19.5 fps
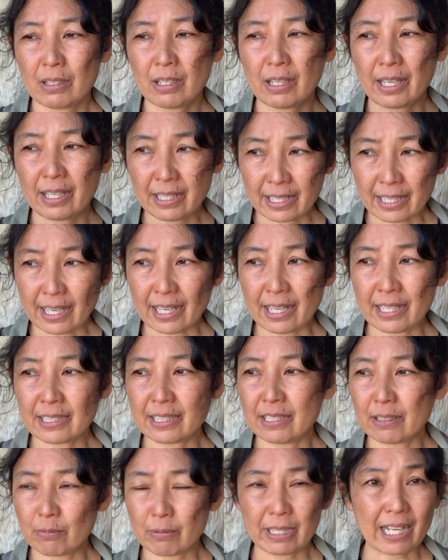again,
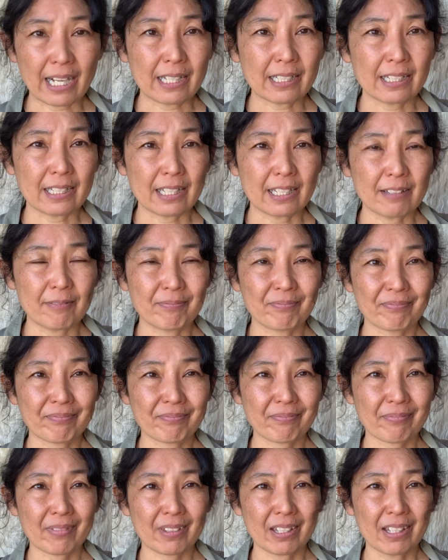in reality,
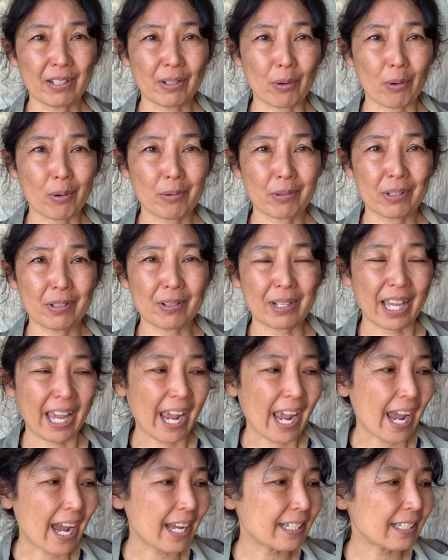you know, you
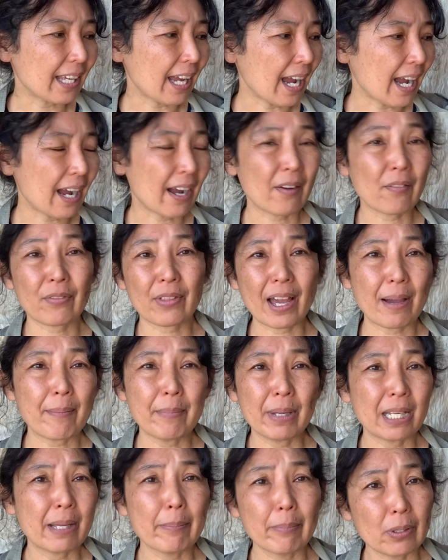can't have that
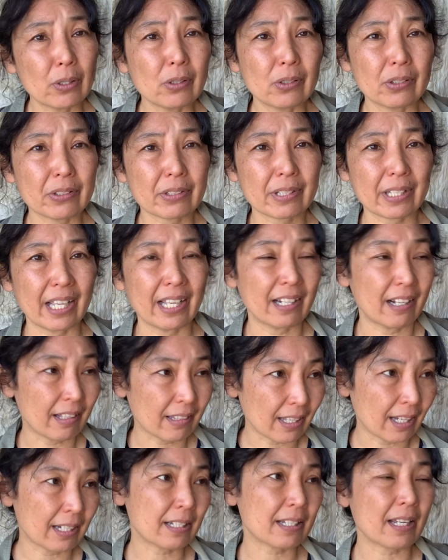many bulls, and a
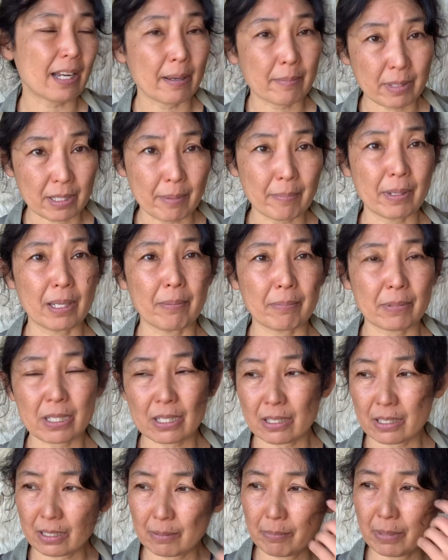lot of times the meat
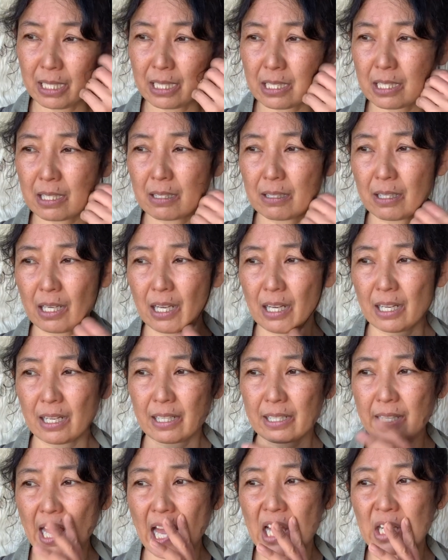
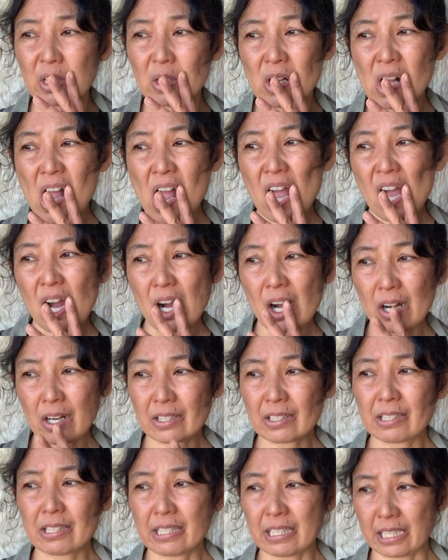cattle
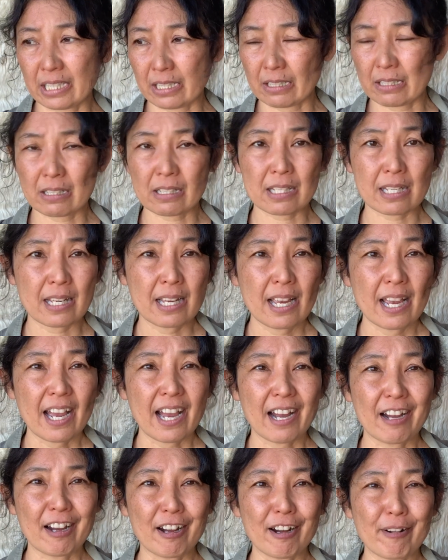are steers
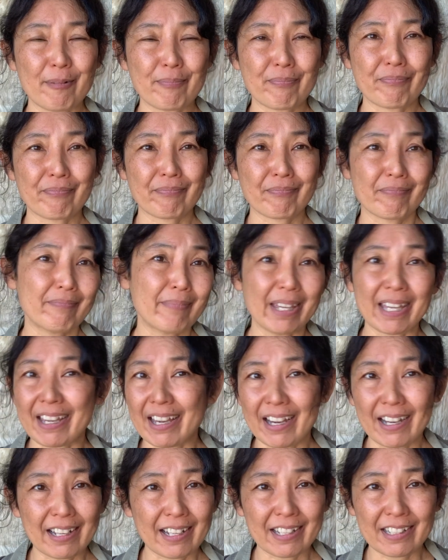
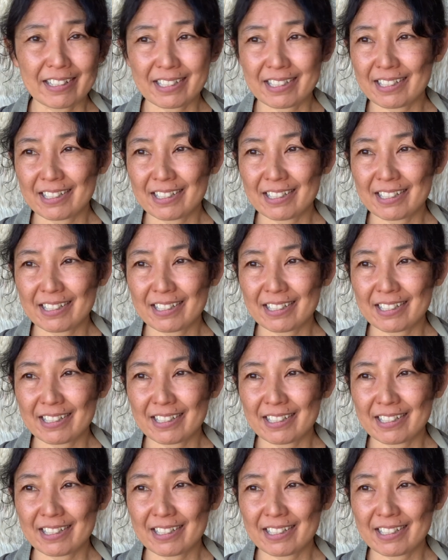because